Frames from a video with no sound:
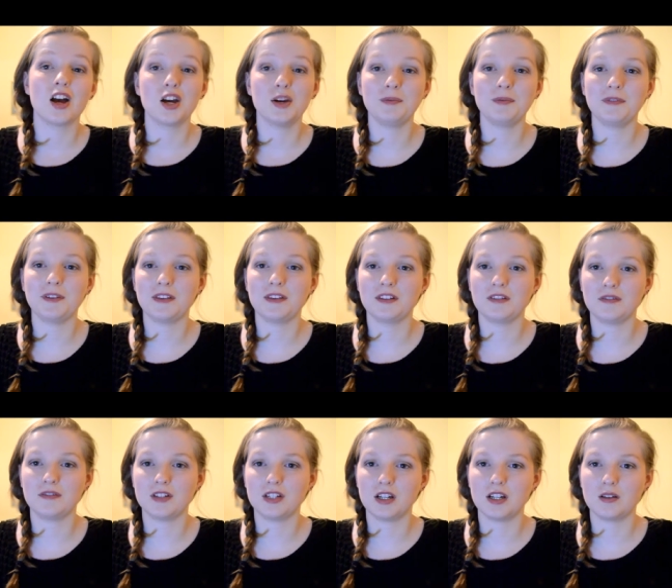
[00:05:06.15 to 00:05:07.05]
Hope you like this
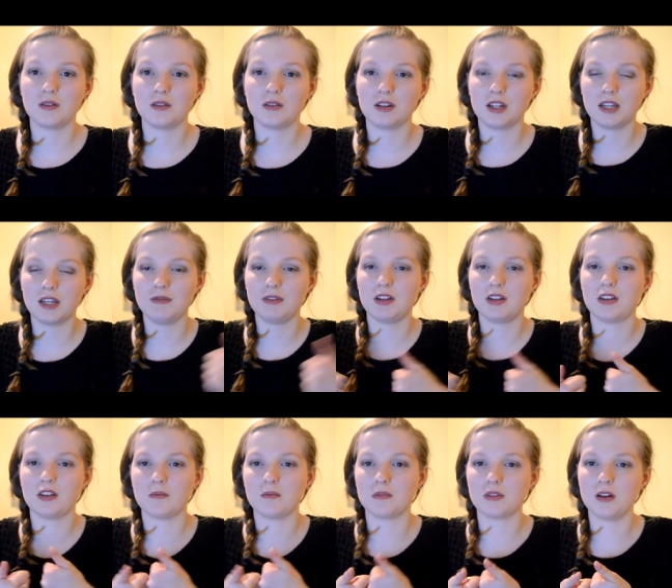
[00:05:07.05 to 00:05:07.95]
video, give it a
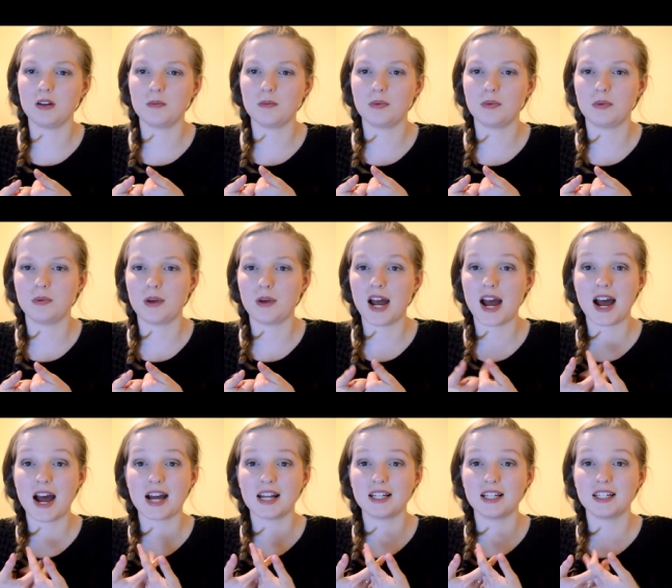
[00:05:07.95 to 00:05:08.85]
thumbs up
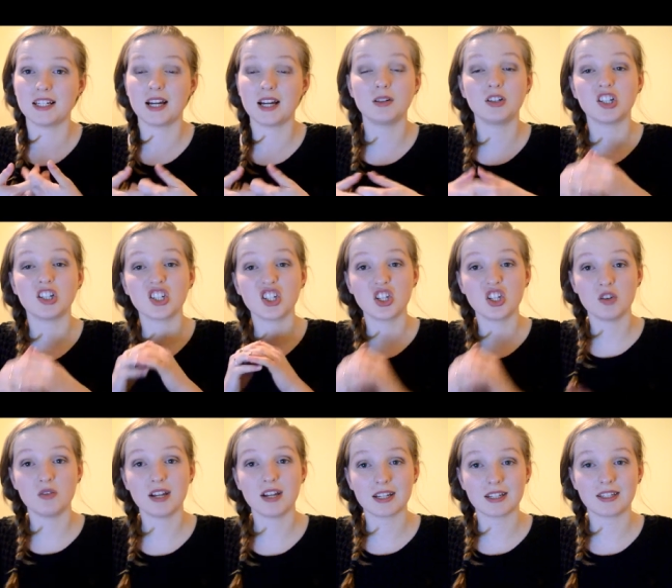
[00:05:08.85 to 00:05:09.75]
and I shall see
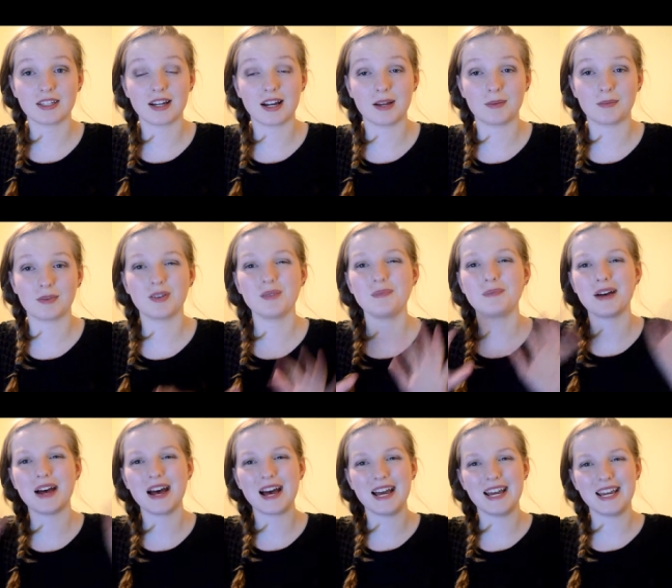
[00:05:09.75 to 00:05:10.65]
you next time.
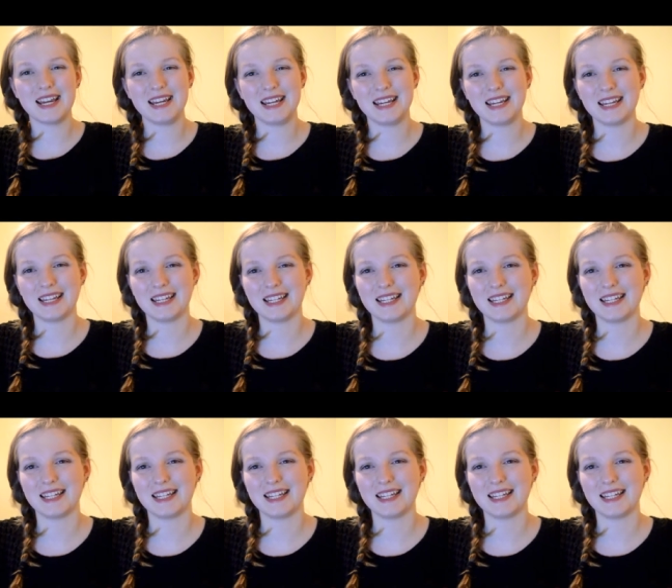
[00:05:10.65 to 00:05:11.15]
Goodbye!